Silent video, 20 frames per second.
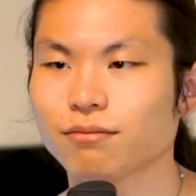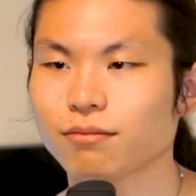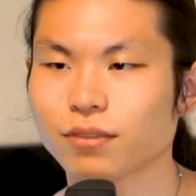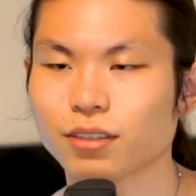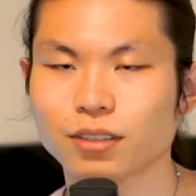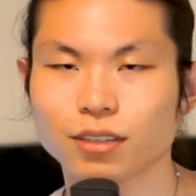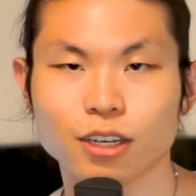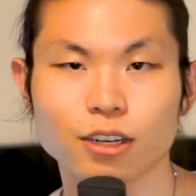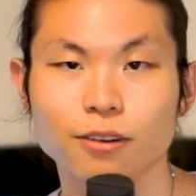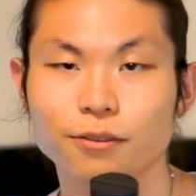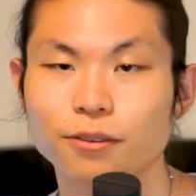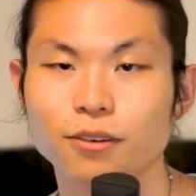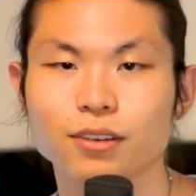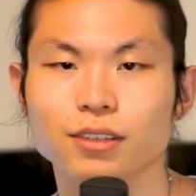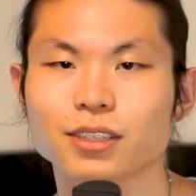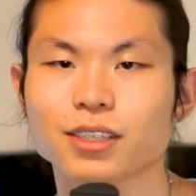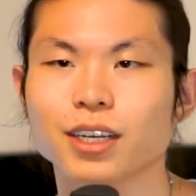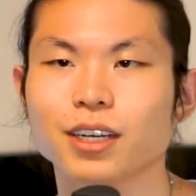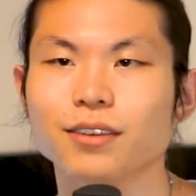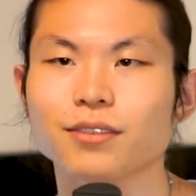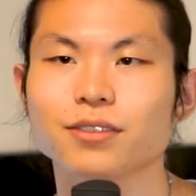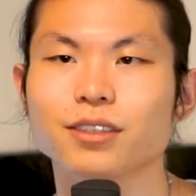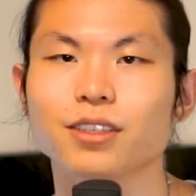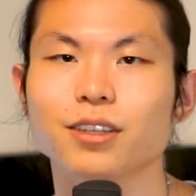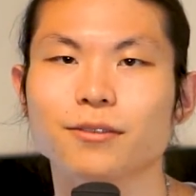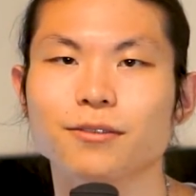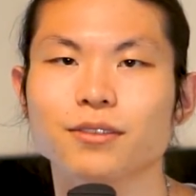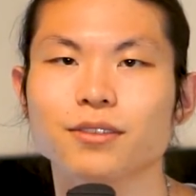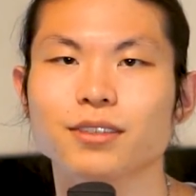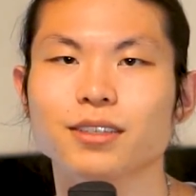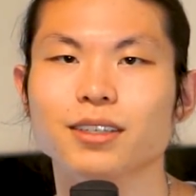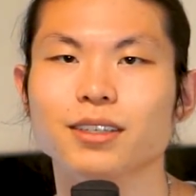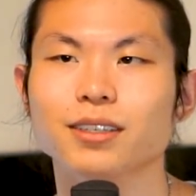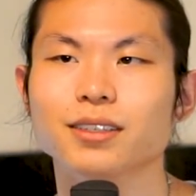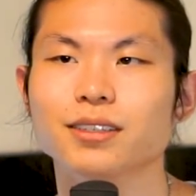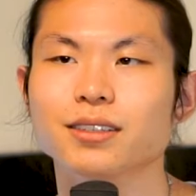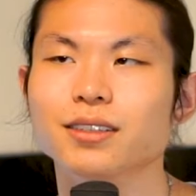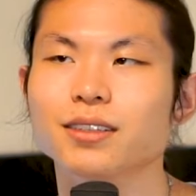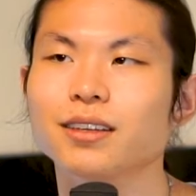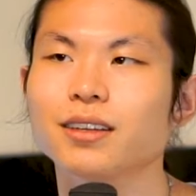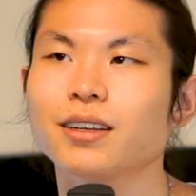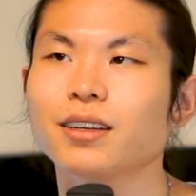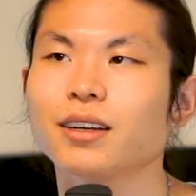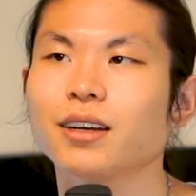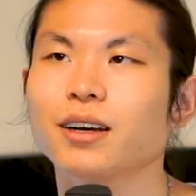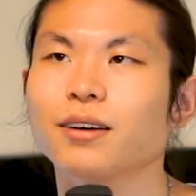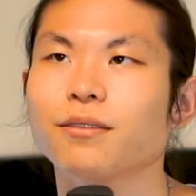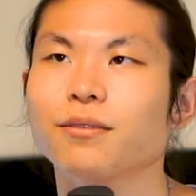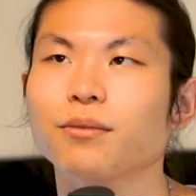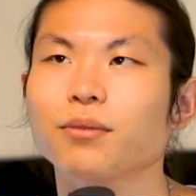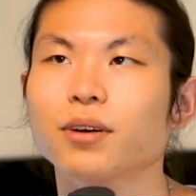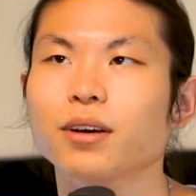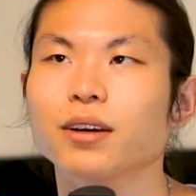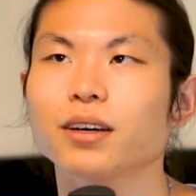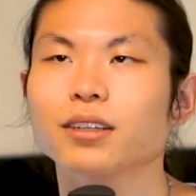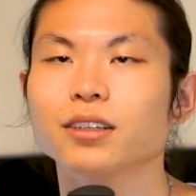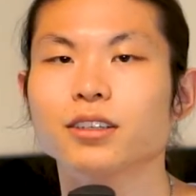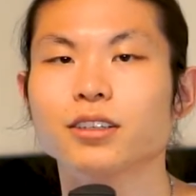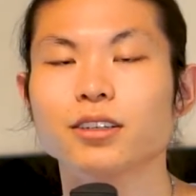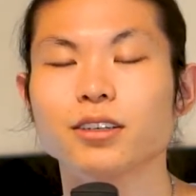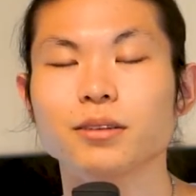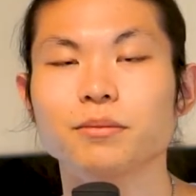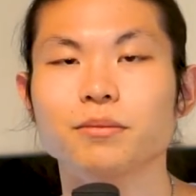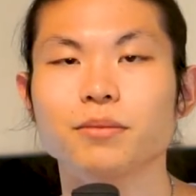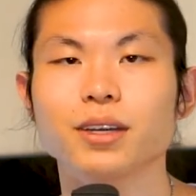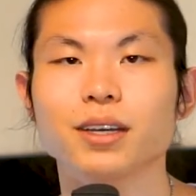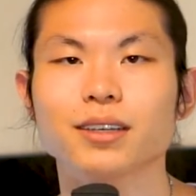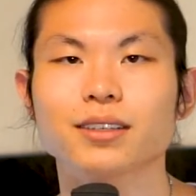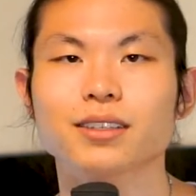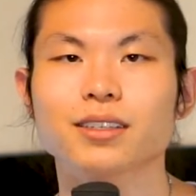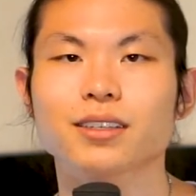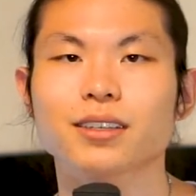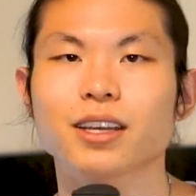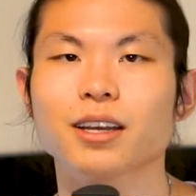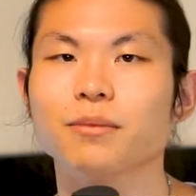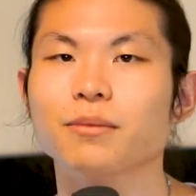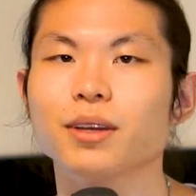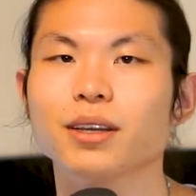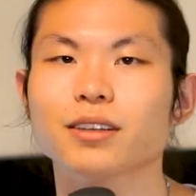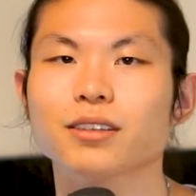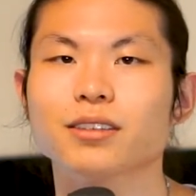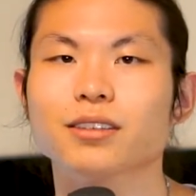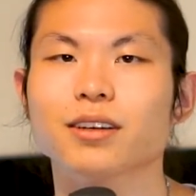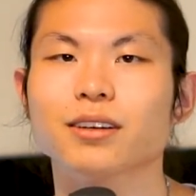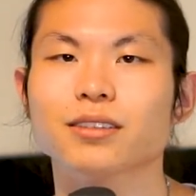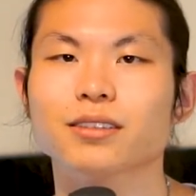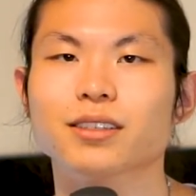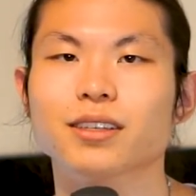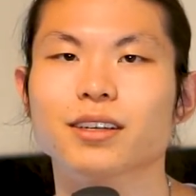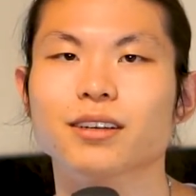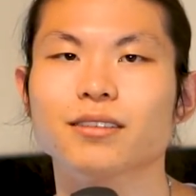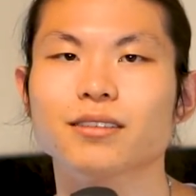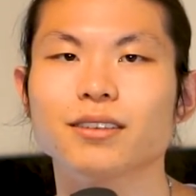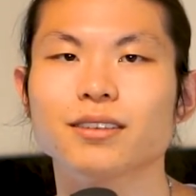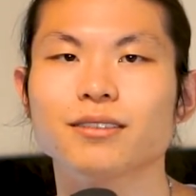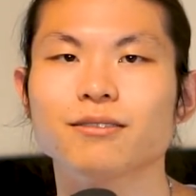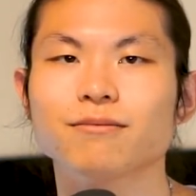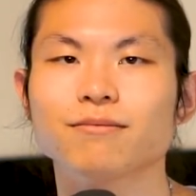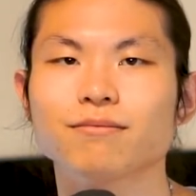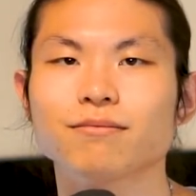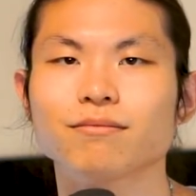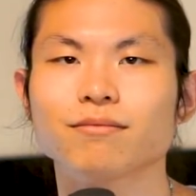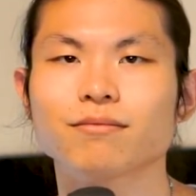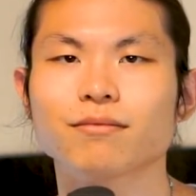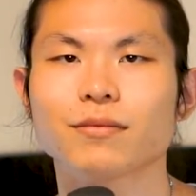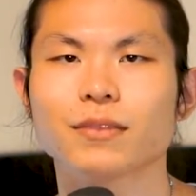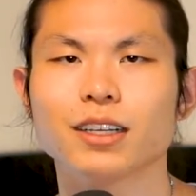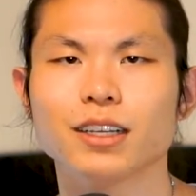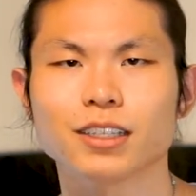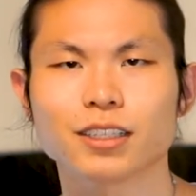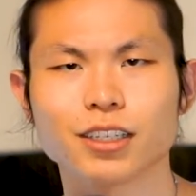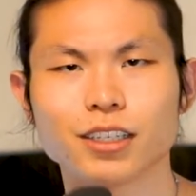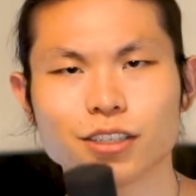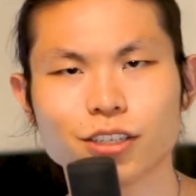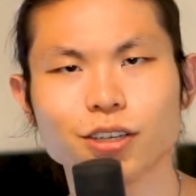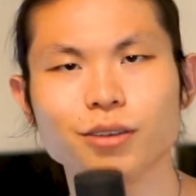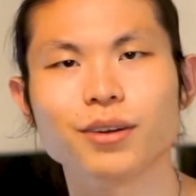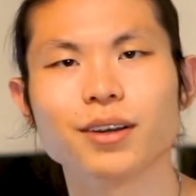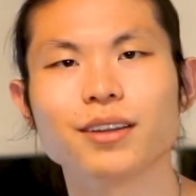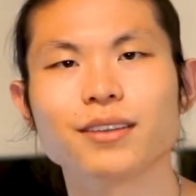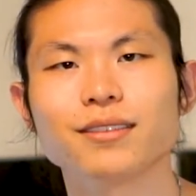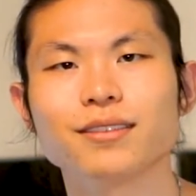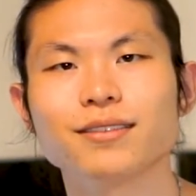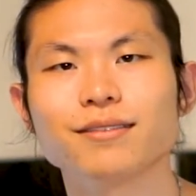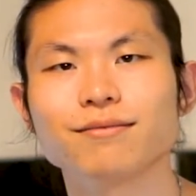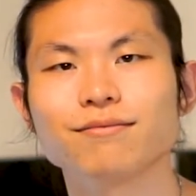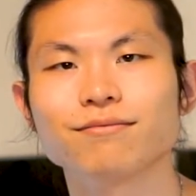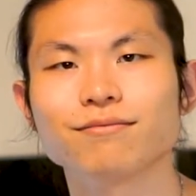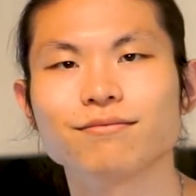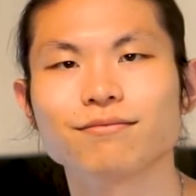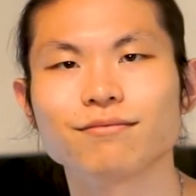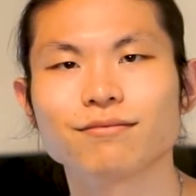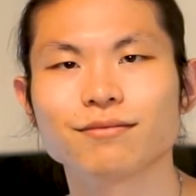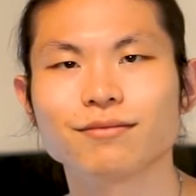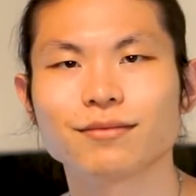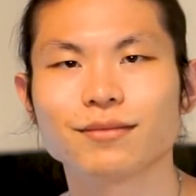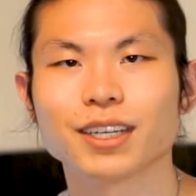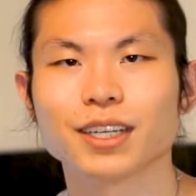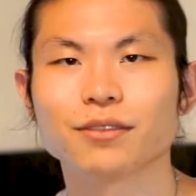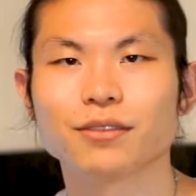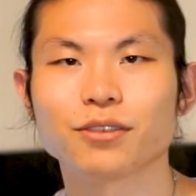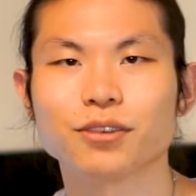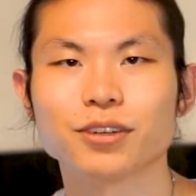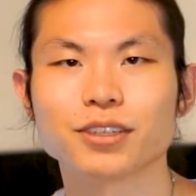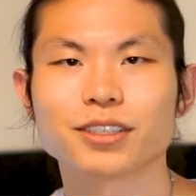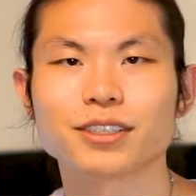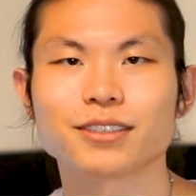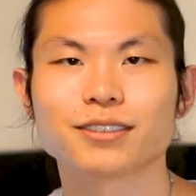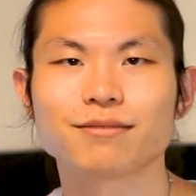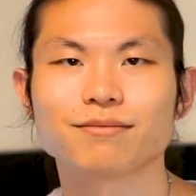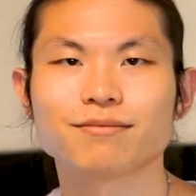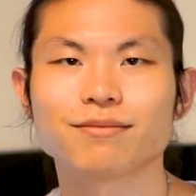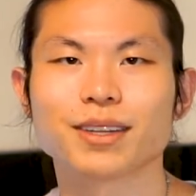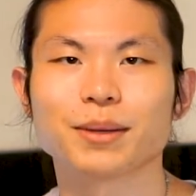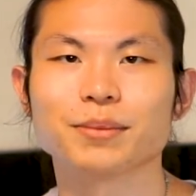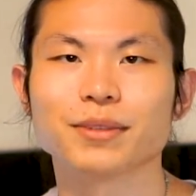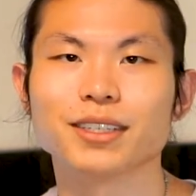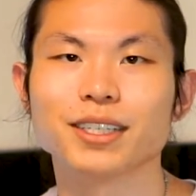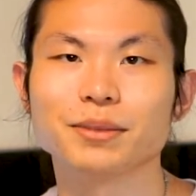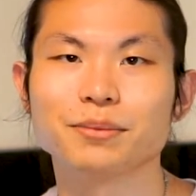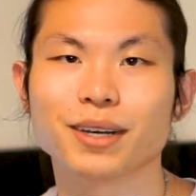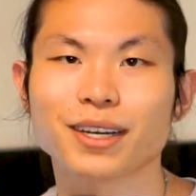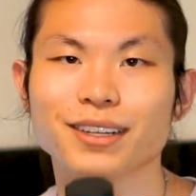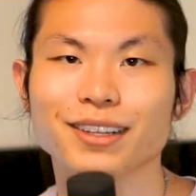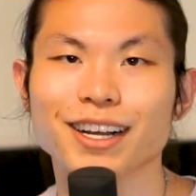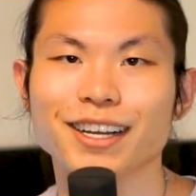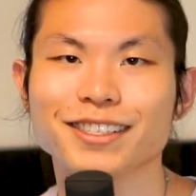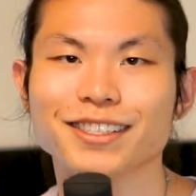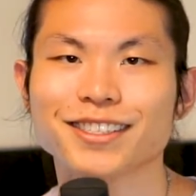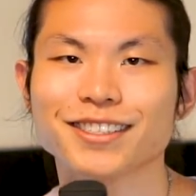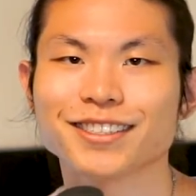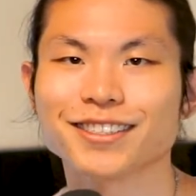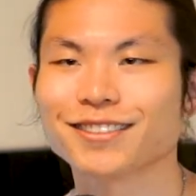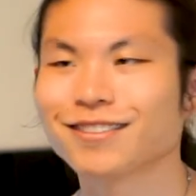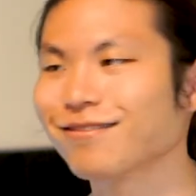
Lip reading: hear for yourselves the differences of what a good mix can make a song sound. Let's get to it. And of course, I'm gonna need my glasses.